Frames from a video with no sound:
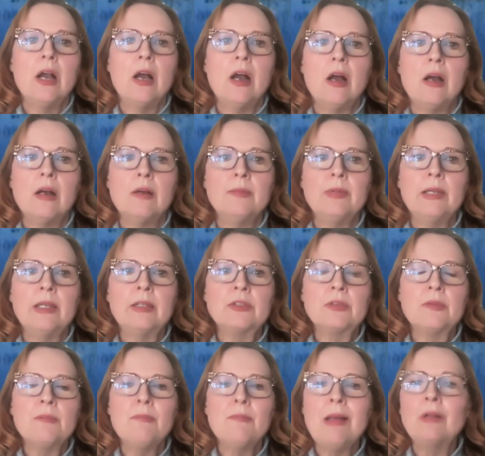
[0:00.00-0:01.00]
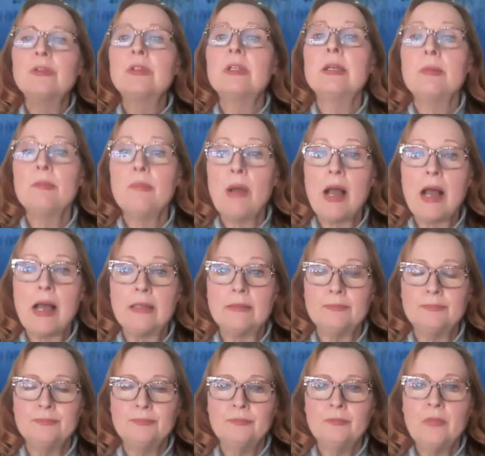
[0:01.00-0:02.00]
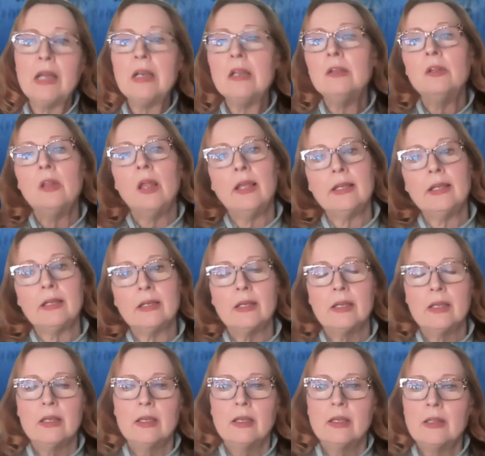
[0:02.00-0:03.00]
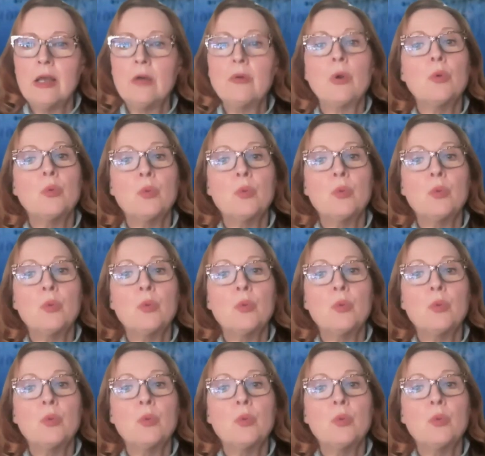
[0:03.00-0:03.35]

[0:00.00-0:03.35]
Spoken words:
It's a melting pot, not unlike how our